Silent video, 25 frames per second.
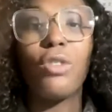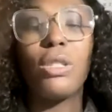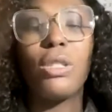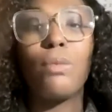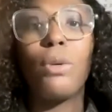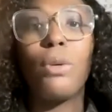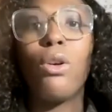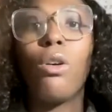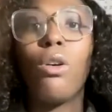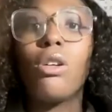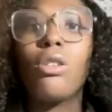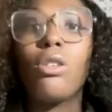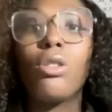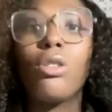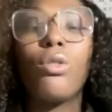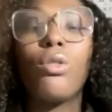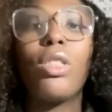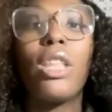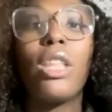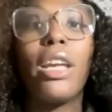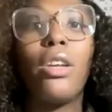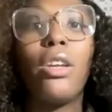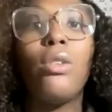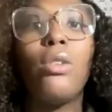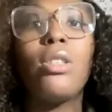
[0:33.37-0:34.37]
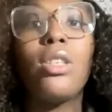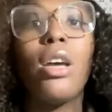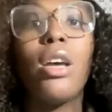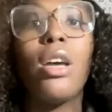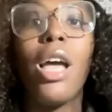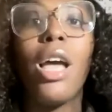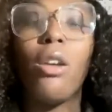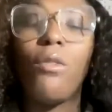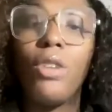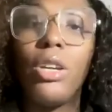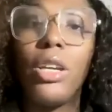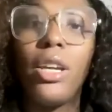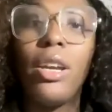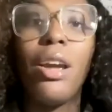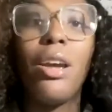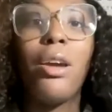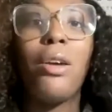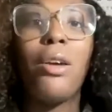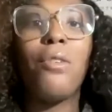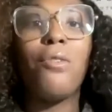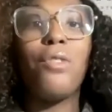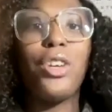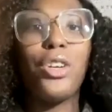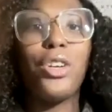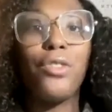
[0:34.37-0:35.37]
but also thank you to every
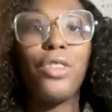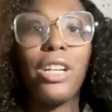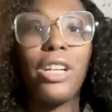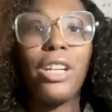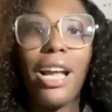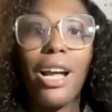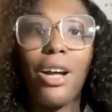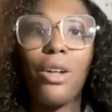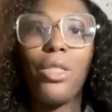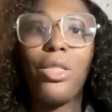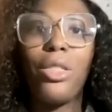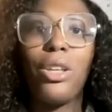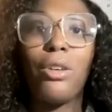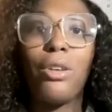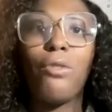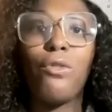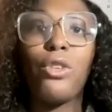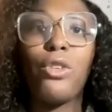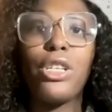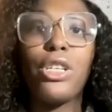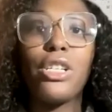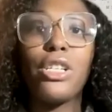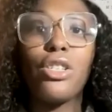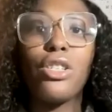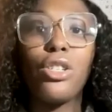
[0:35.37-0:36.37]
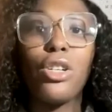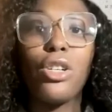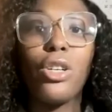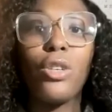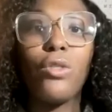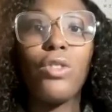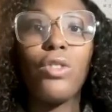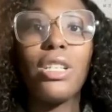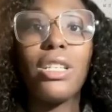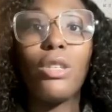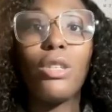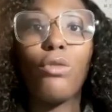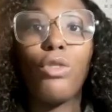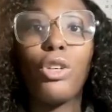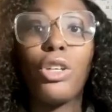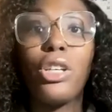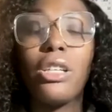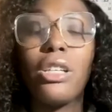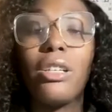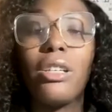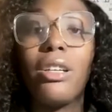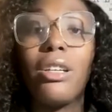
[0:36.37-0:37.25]
veteran out there for your service, for your